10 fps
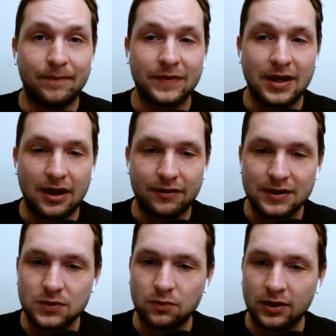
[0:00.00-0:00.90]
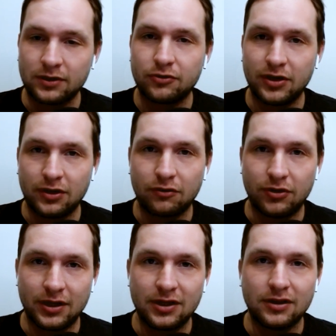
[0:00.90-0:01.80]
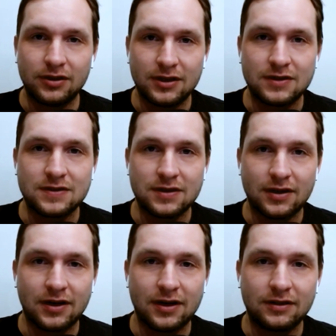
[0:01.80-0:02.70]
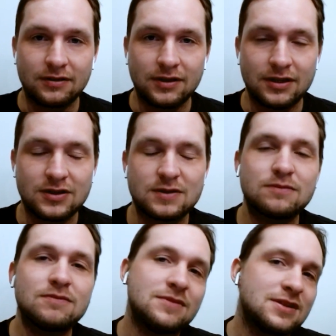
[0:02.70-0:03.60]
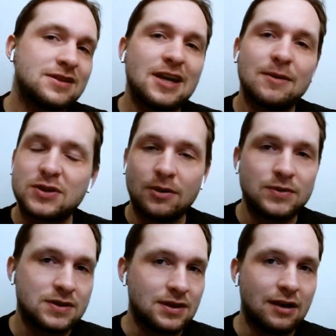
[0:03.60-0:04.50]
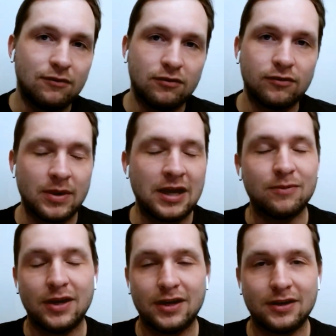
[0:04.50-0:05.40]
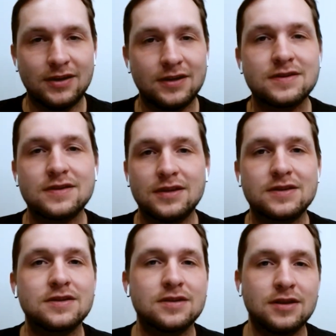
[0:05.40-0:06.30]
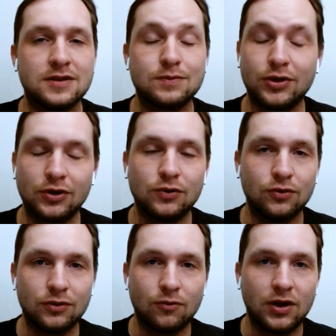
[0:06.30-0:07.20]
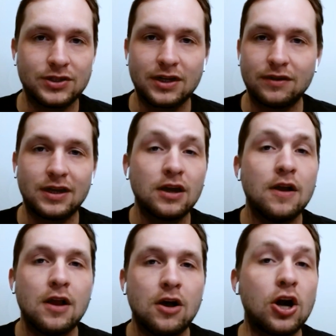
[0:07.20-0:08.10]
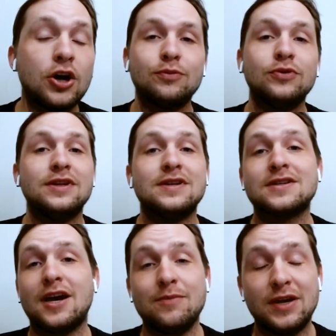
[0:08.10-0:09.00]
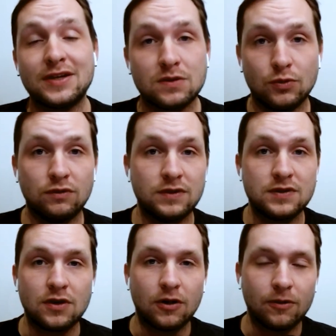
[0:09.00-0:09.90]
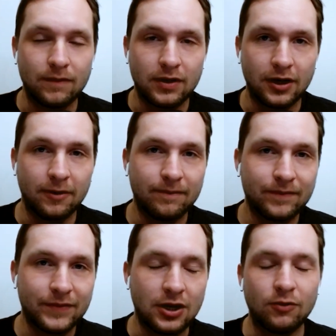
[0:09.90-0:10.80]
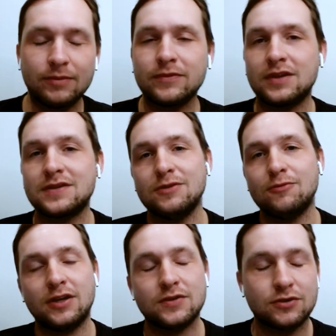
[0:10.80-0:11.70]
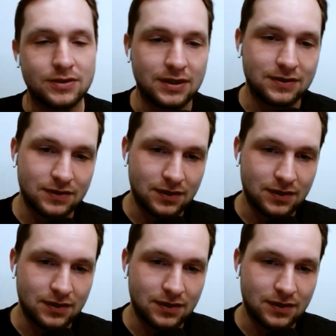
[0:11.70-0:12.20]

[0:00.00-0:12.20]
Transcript: yeah, this one, Creed 3, he just steps up his level from Ant-Man, and it's pretty cool to watch. I think arguably this guy makes the movie. So anyway, let's see what else Chris has to